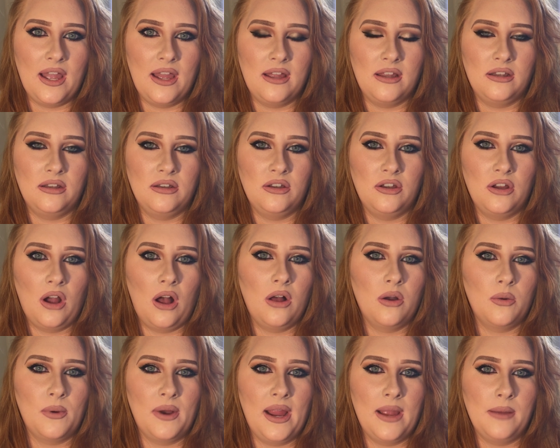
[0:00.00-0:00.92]
and
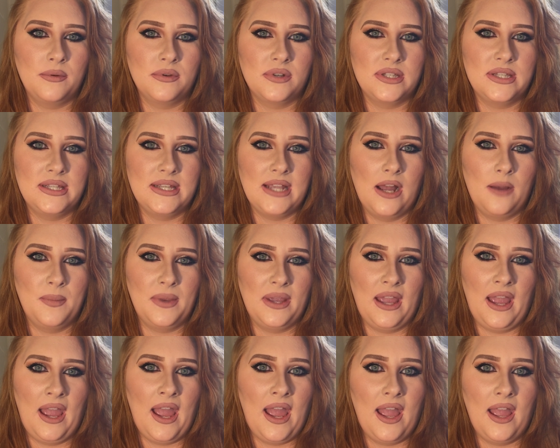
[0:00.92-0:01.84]
y'all were able to tell me,
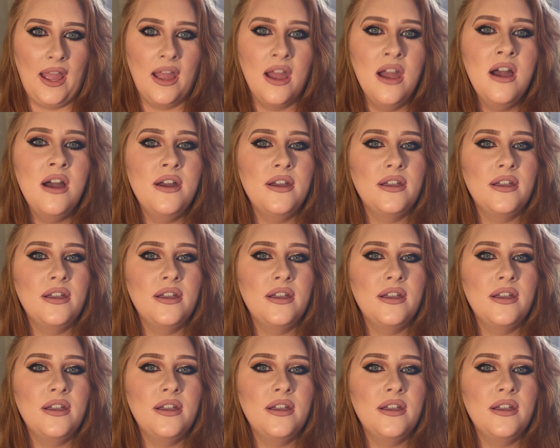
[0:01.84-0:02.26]
hey,